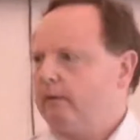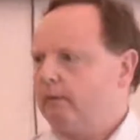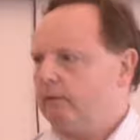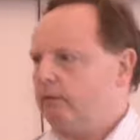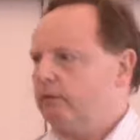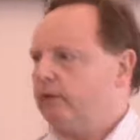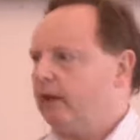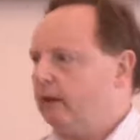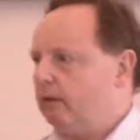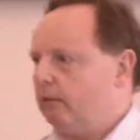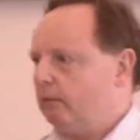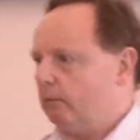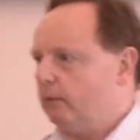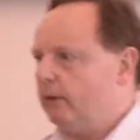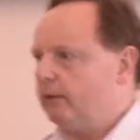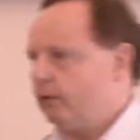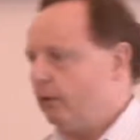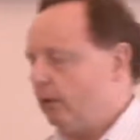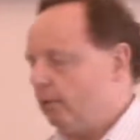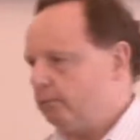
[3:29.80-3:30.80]
with,
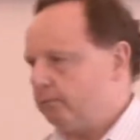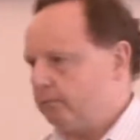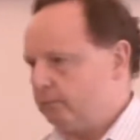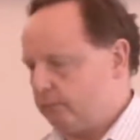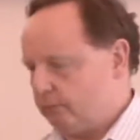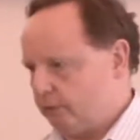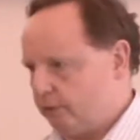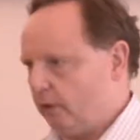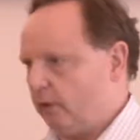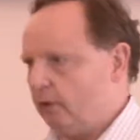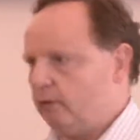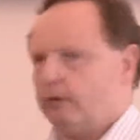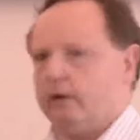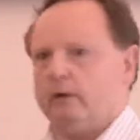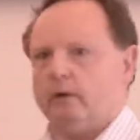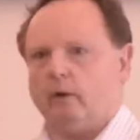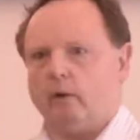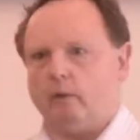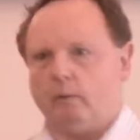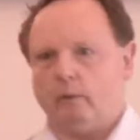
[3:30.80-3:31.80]
with your
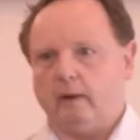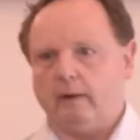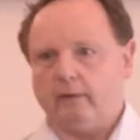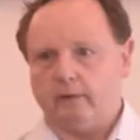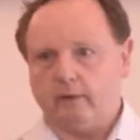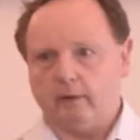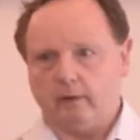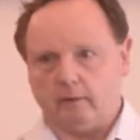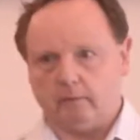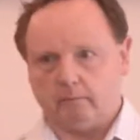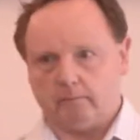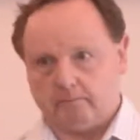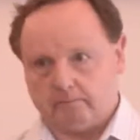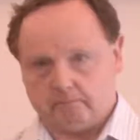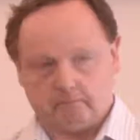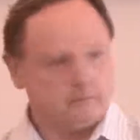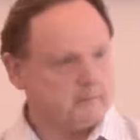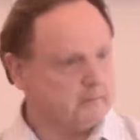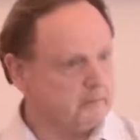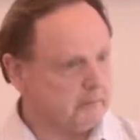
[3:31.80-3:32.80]
children or with your
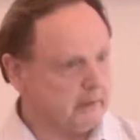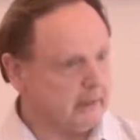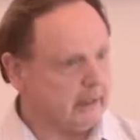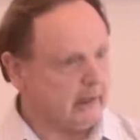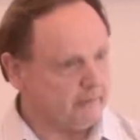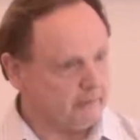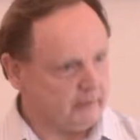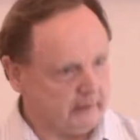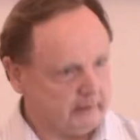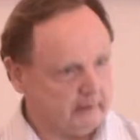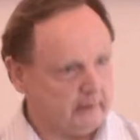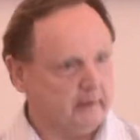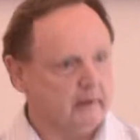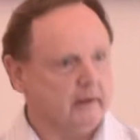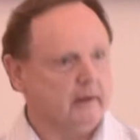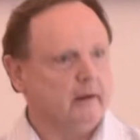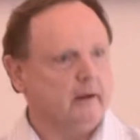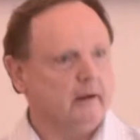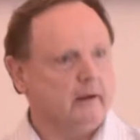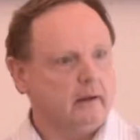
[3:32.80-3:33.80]
beloved.
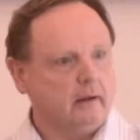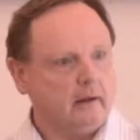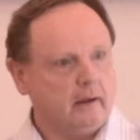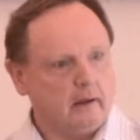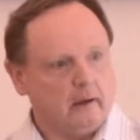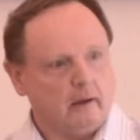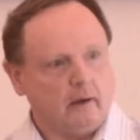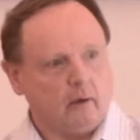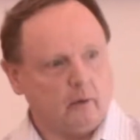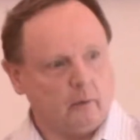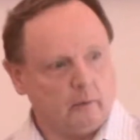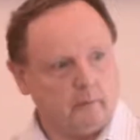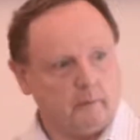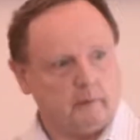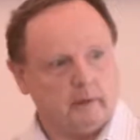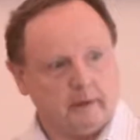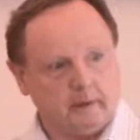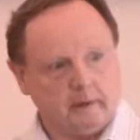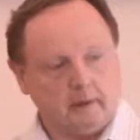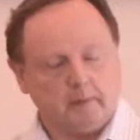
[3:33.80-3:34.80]

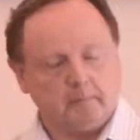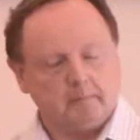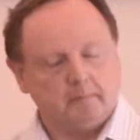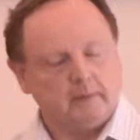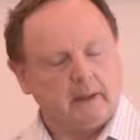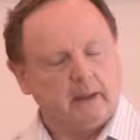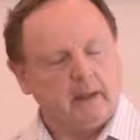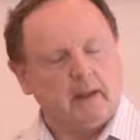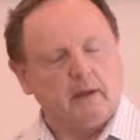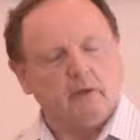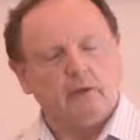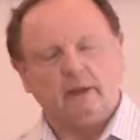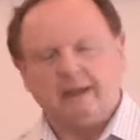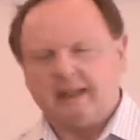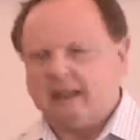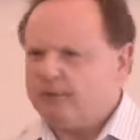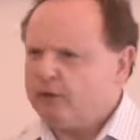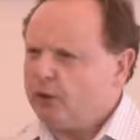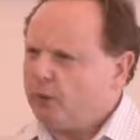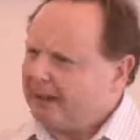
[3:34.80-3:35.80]
Or, you know, to
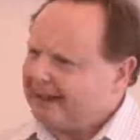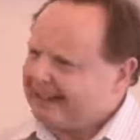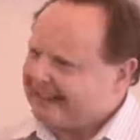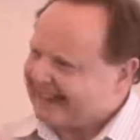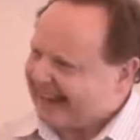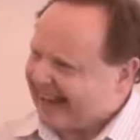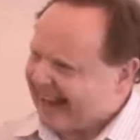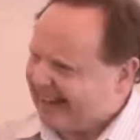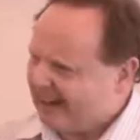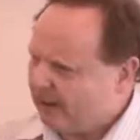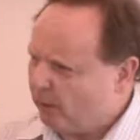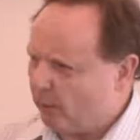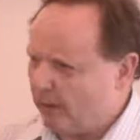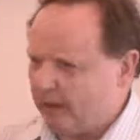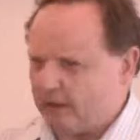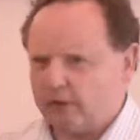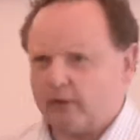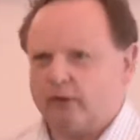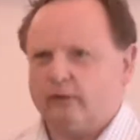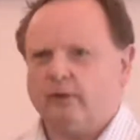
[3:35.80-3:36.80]
give you a
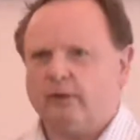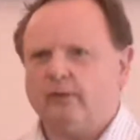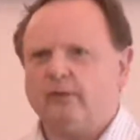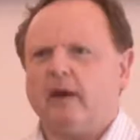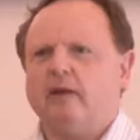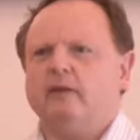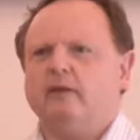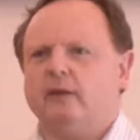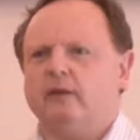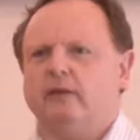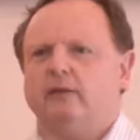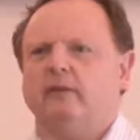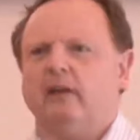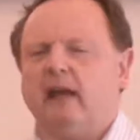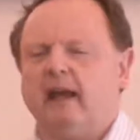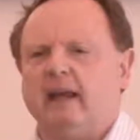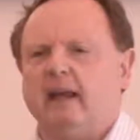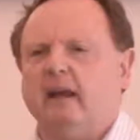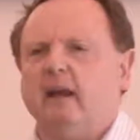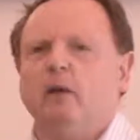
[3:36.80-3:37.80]
language. Because if I just
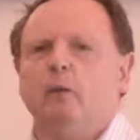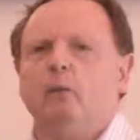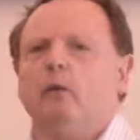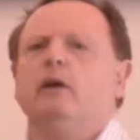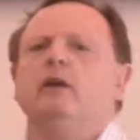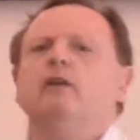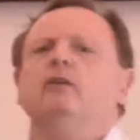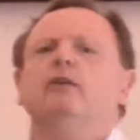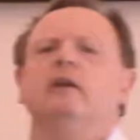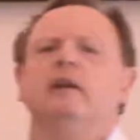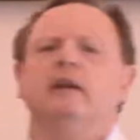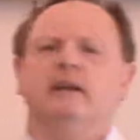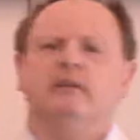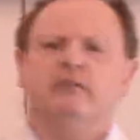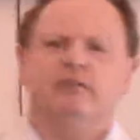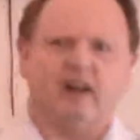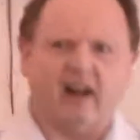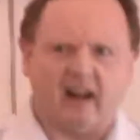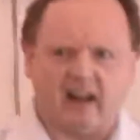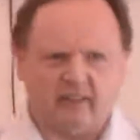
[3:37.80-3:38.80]
say, well, you should
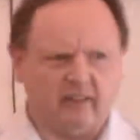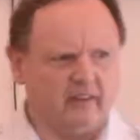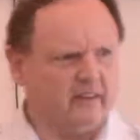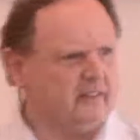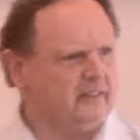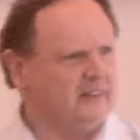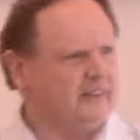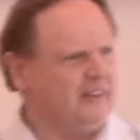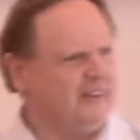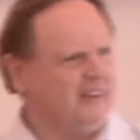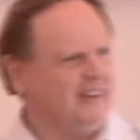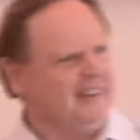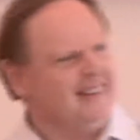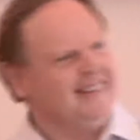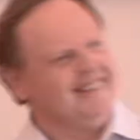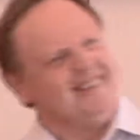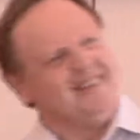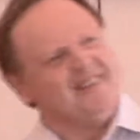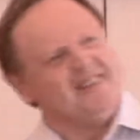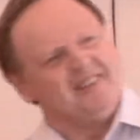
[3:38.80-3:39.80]
live for others, or,
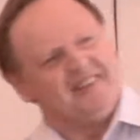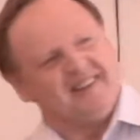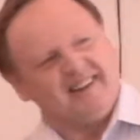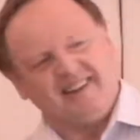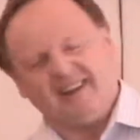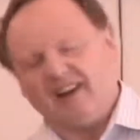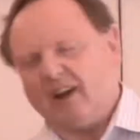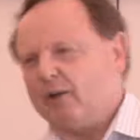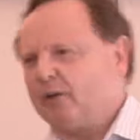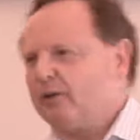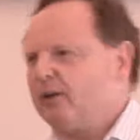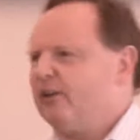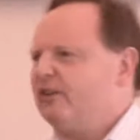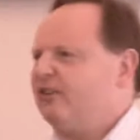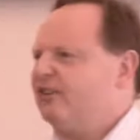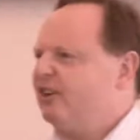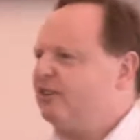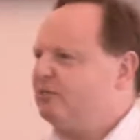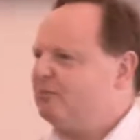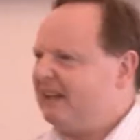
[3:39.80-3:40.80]
you know, you
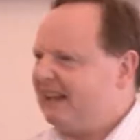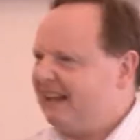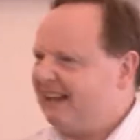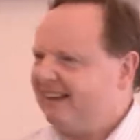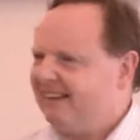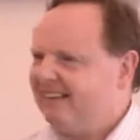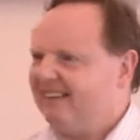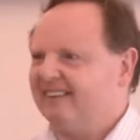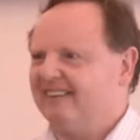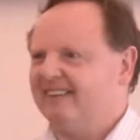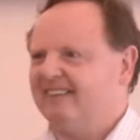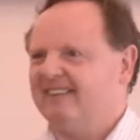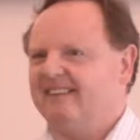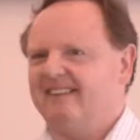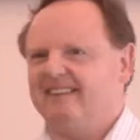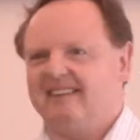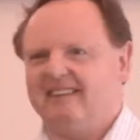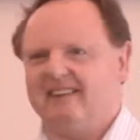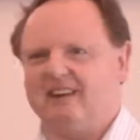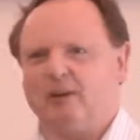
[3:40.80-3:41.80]
should be,
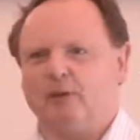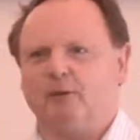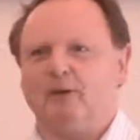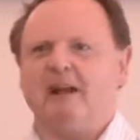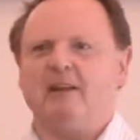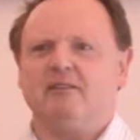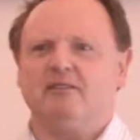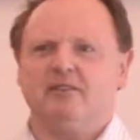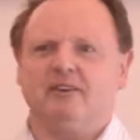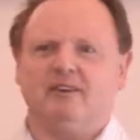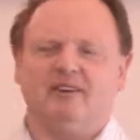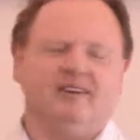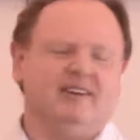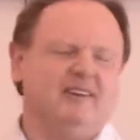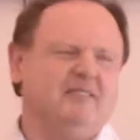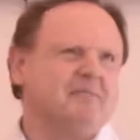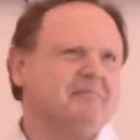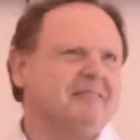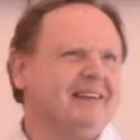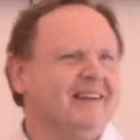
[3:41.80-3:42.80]
you know, grateful,
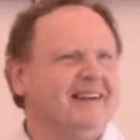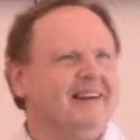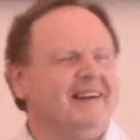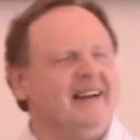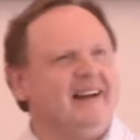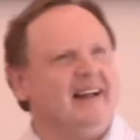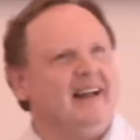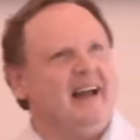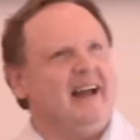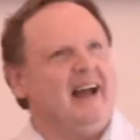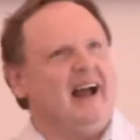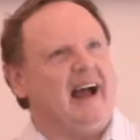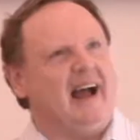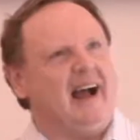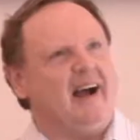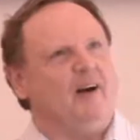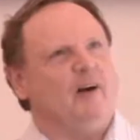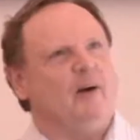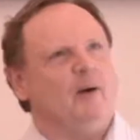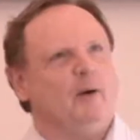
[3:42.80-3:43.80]
or,
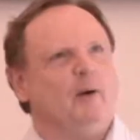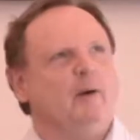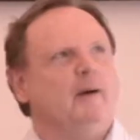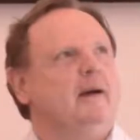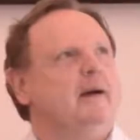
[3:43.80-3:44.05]
or